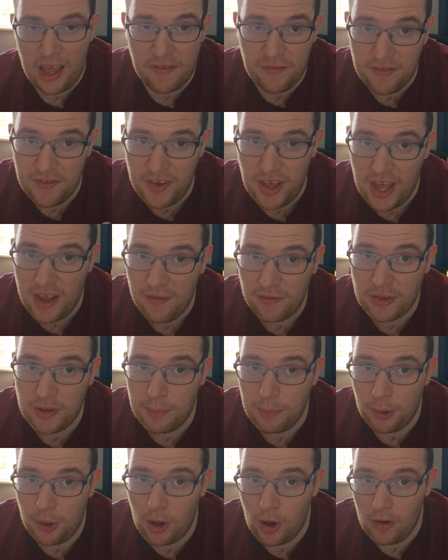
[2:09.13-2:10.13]
If
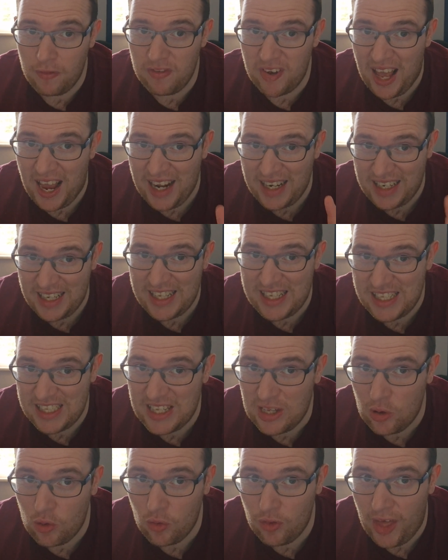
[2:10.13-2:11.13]
the plot of land is
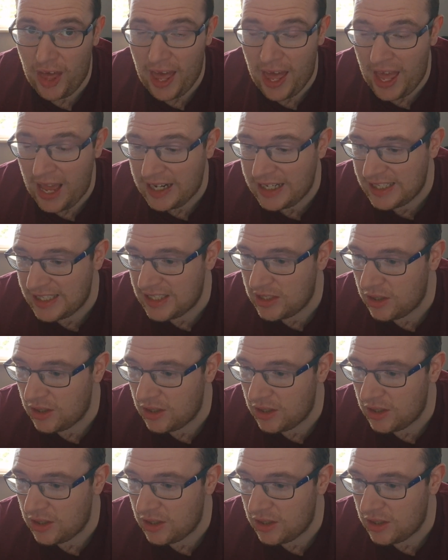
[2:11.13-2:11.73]
still there and it's